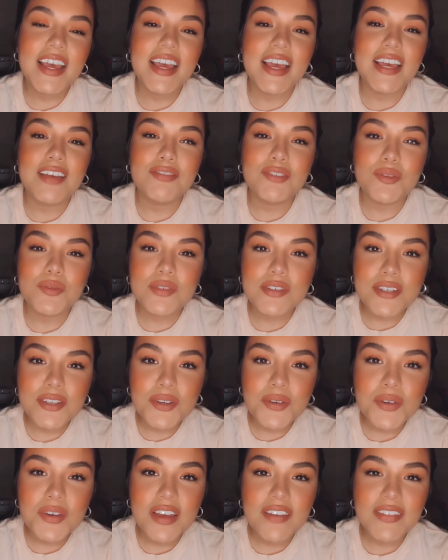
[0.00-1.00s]
If you
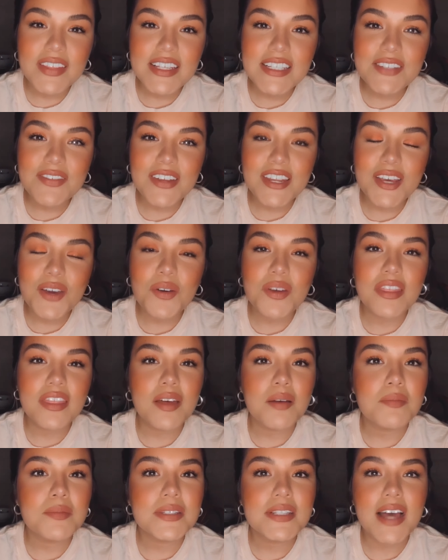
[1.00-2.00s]
do, give this video a
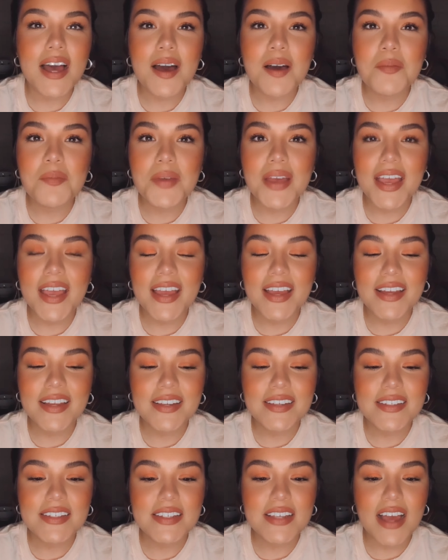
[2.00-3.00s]
thumbs up,
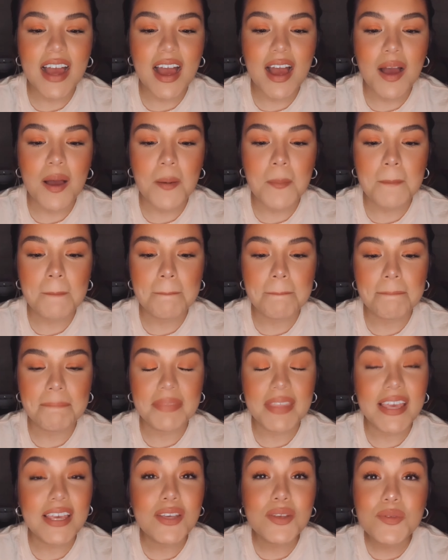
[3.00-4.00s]
and
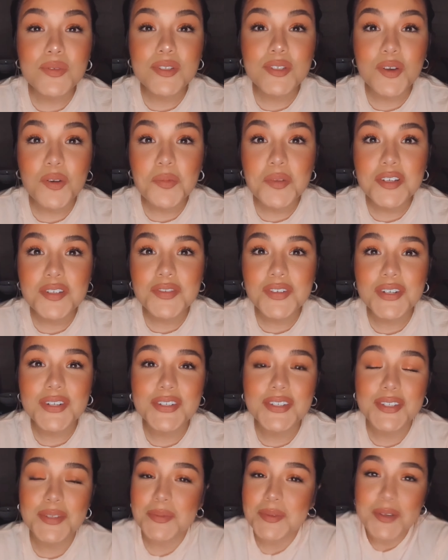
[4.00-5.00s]
thank you so much for
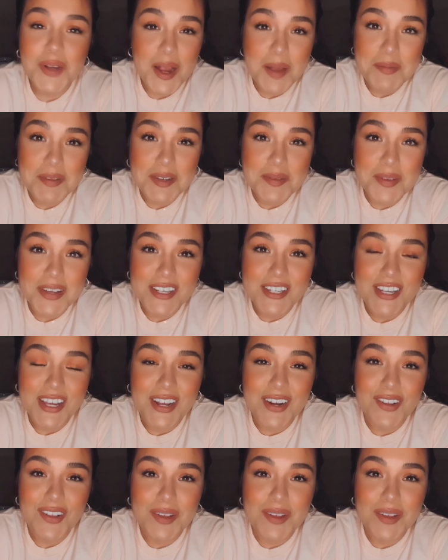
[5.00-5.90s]
subscribing to my channel.